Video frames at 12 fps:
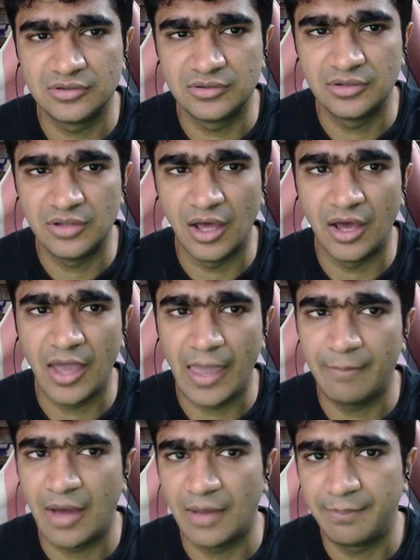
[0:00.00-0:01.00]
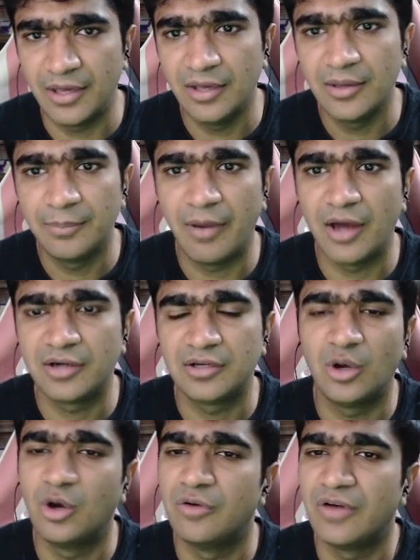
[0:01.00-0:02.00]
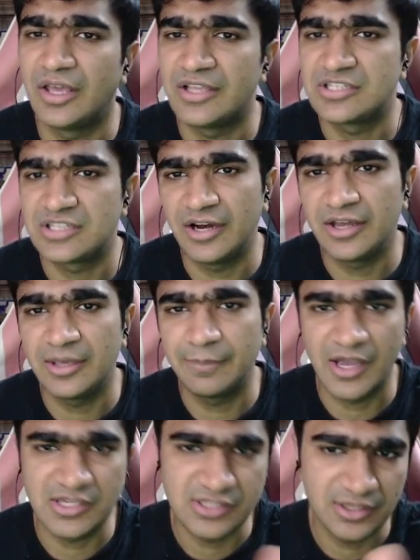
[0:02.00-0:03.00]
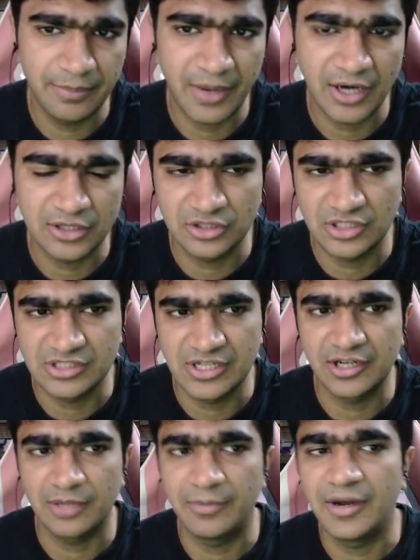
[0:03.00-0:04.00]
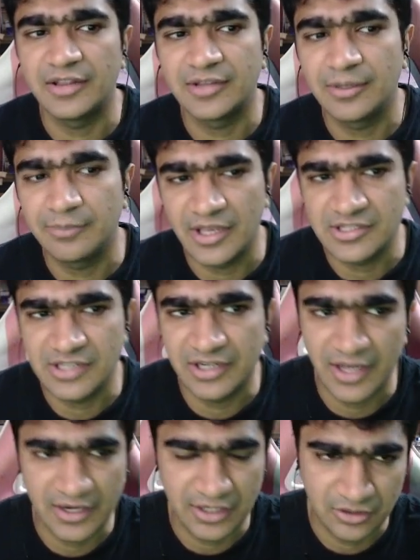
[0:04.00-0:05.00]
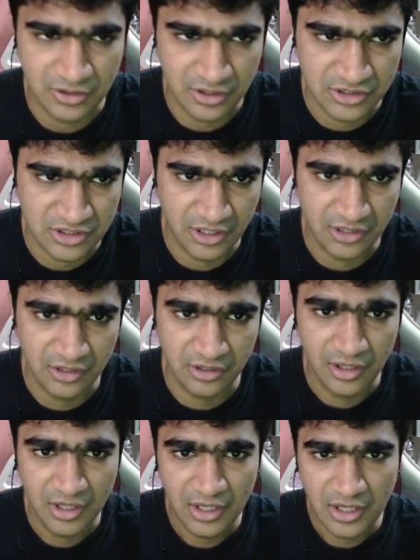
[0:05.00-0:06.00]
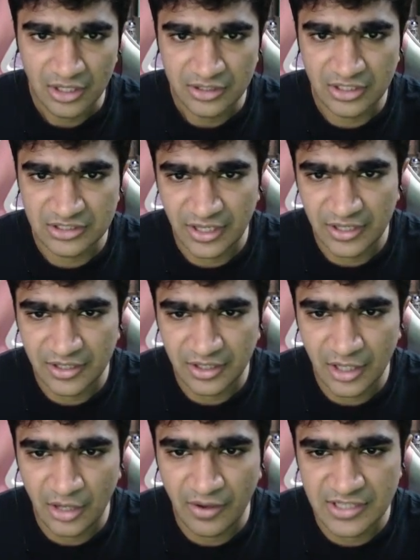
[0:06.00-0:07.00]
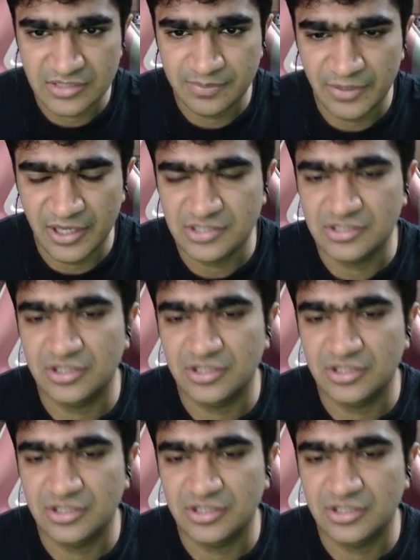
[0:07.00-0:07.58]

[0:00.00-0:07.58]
Mbappe, but instead he passes it back to the centre mid and then plays it directly to the striker. The striker now has space.